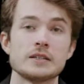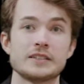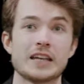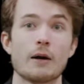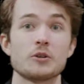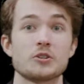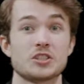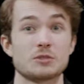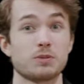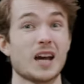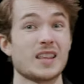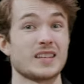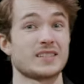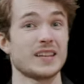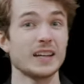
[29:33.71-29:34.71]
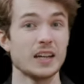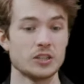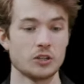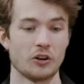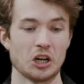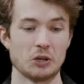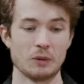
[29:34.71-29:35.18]
Now I just apply the
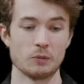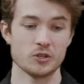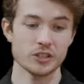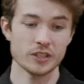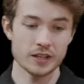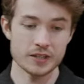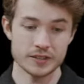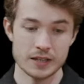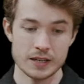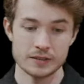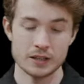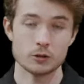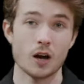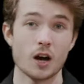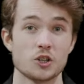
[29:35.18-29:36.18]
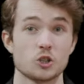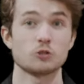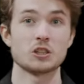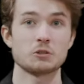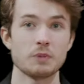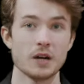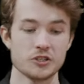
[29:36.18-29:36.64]
second argument, which is the logical
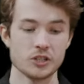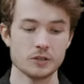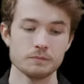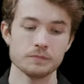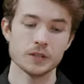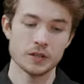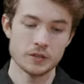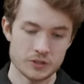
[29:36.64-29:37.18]
expression.